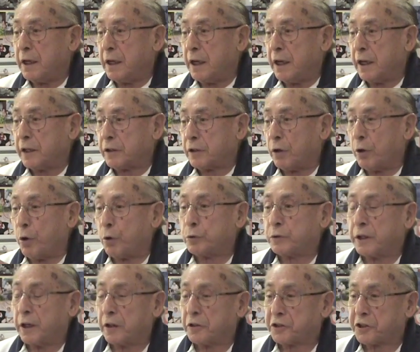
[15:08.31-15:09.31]
at the
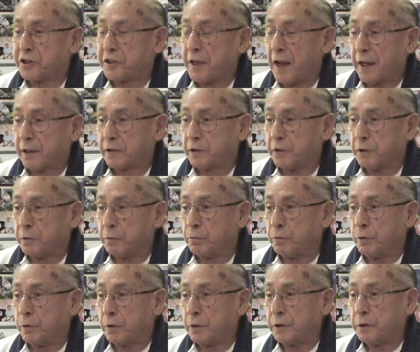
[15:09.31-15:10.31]
Hotel Statler
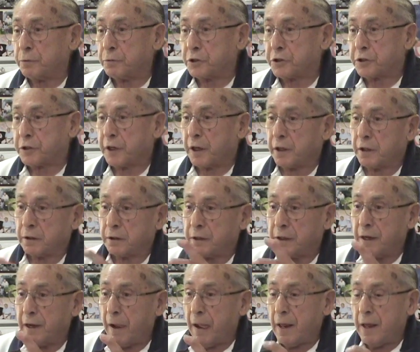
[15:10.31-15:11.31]
where he was staying,
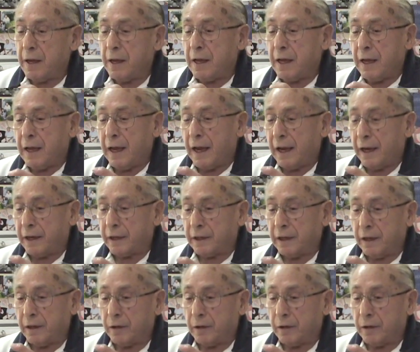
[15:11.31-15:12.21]
and